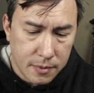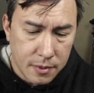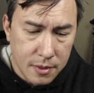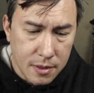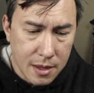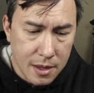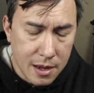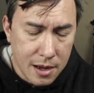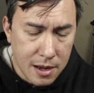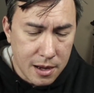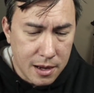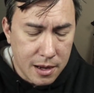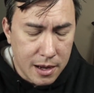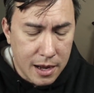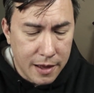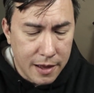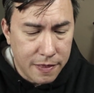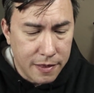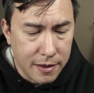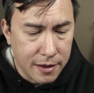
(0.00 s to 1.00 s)

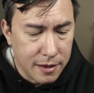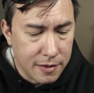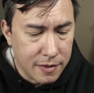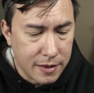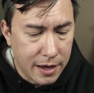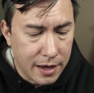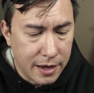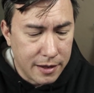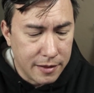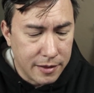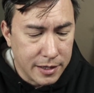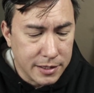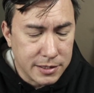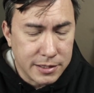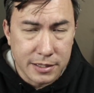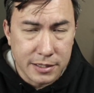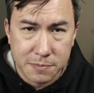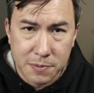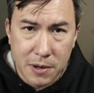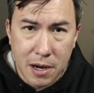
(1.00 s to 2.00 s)
I think that this
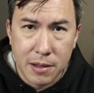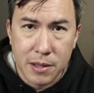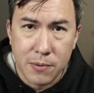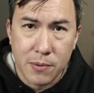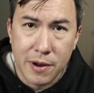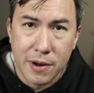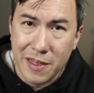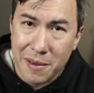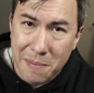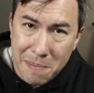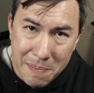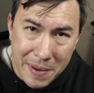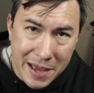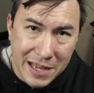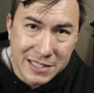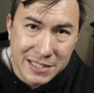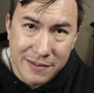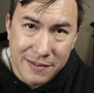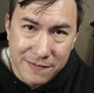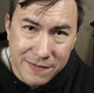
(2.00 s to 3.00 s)
is probably one of the
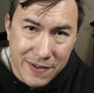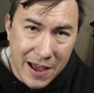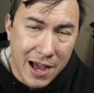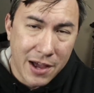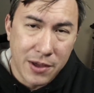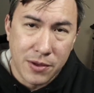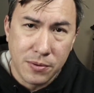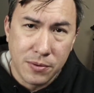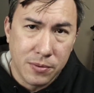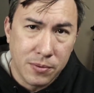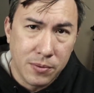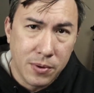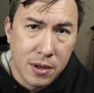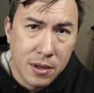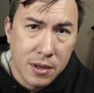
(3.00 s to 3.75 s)
best value